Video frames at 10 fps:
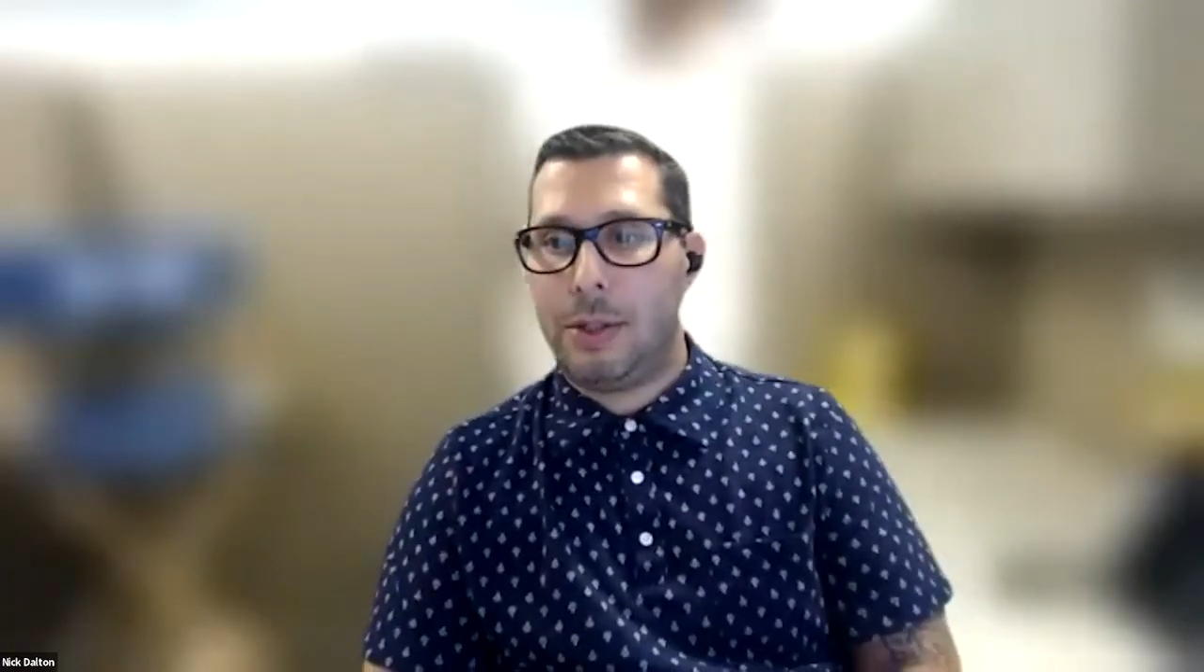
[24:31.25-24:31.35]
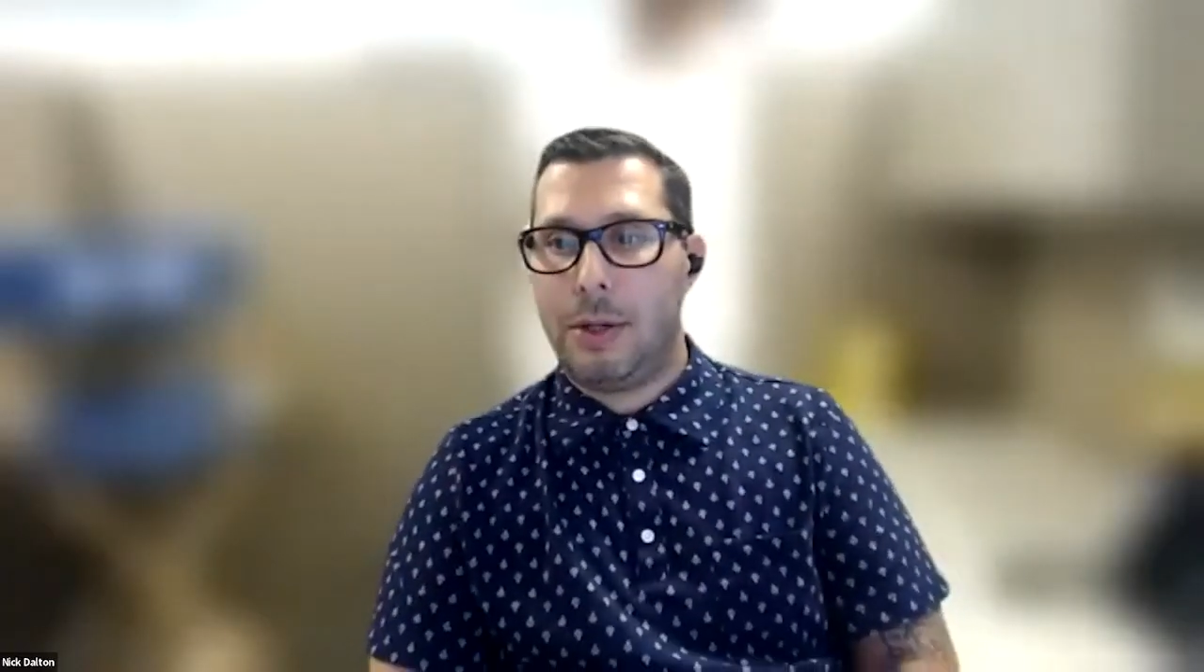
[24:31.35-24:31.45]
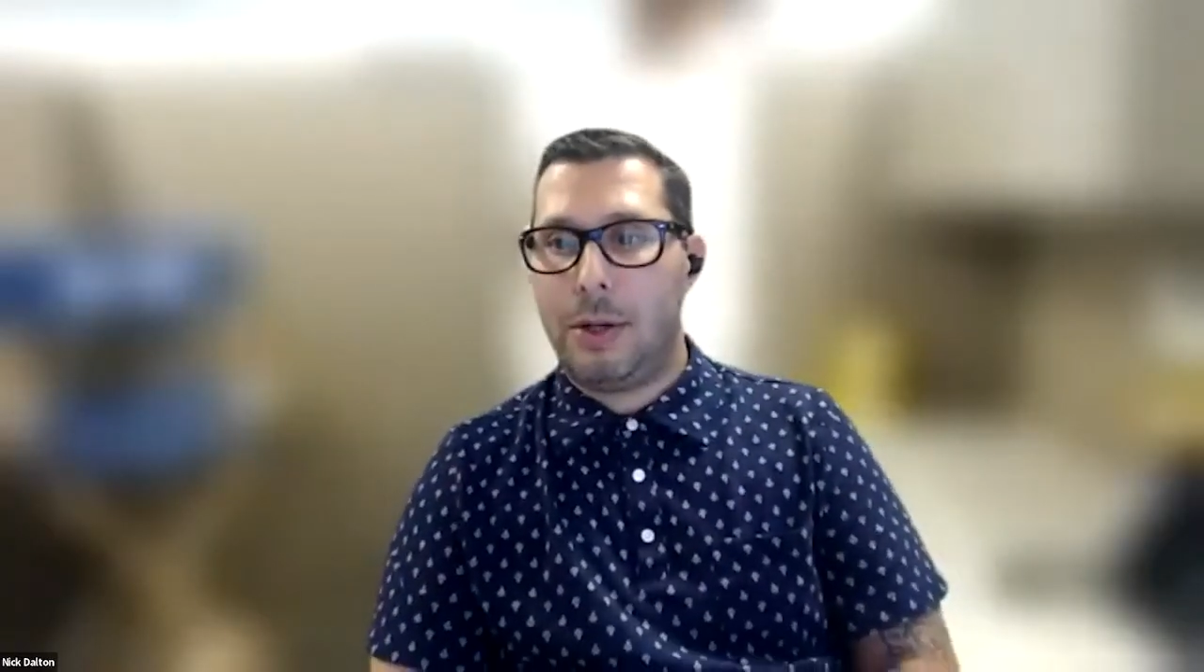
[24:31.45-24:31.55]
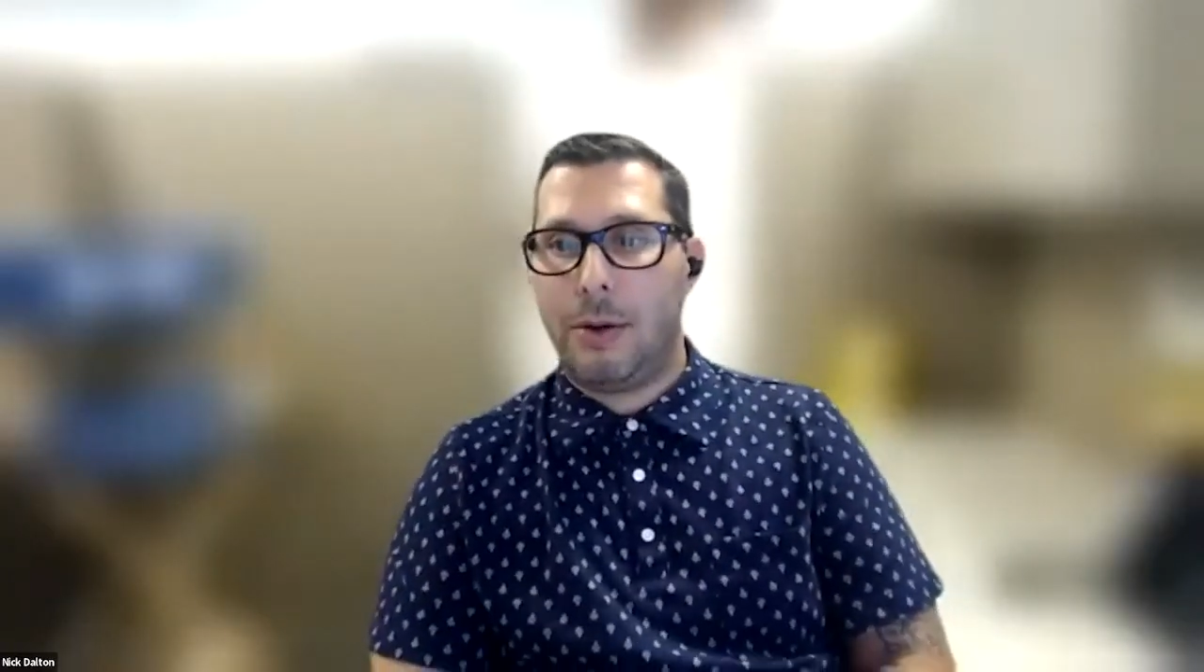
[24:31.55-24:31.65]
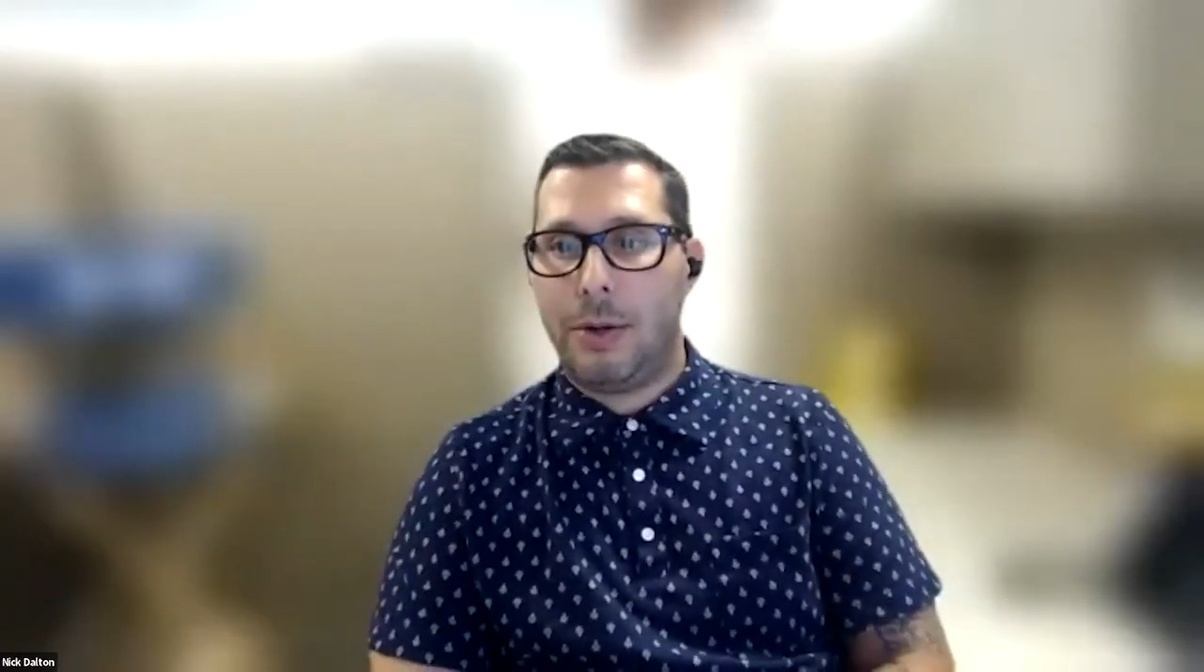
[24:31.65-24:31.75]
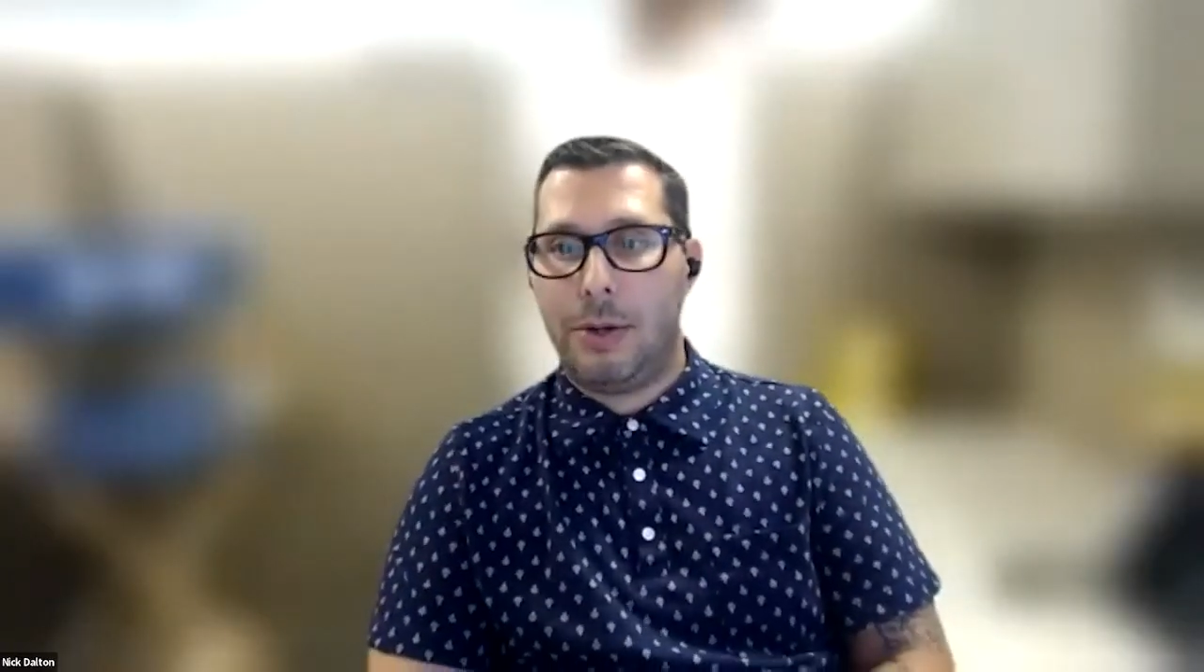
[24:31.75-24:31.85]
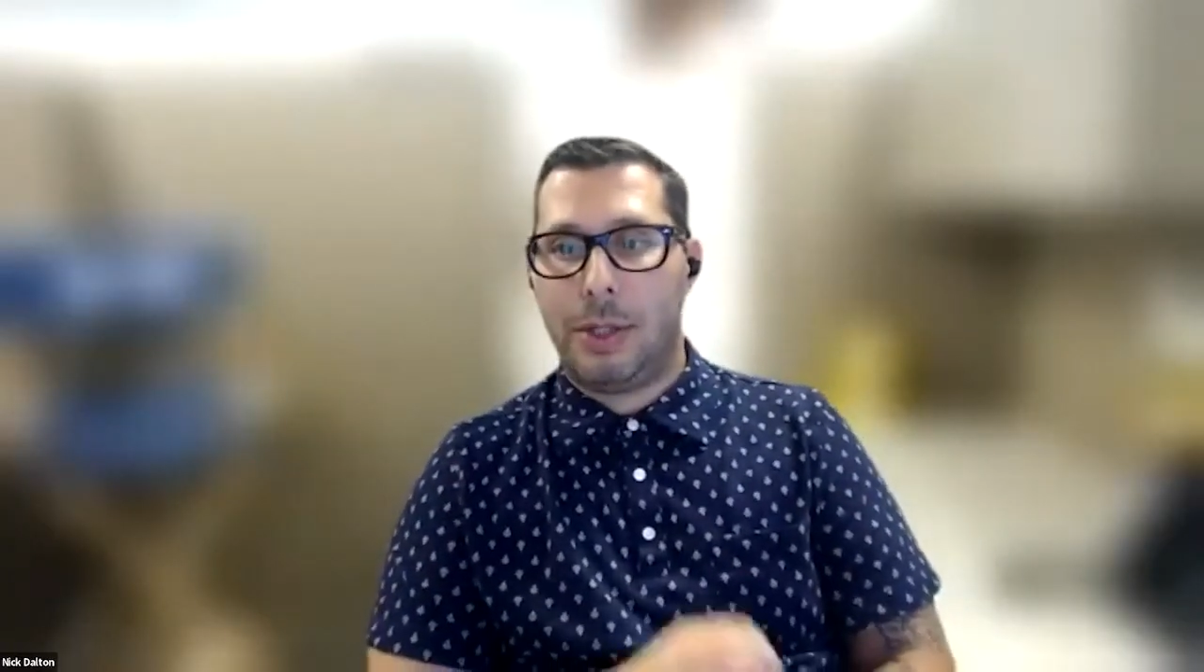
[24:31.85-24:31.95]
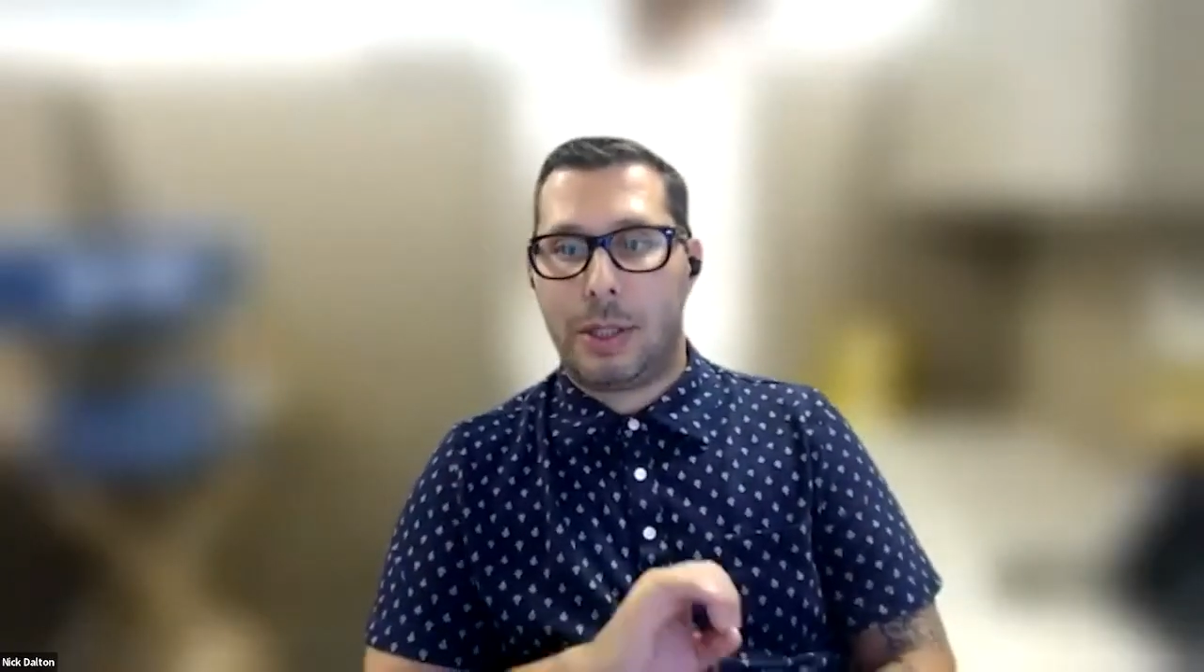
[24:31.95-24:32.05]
you just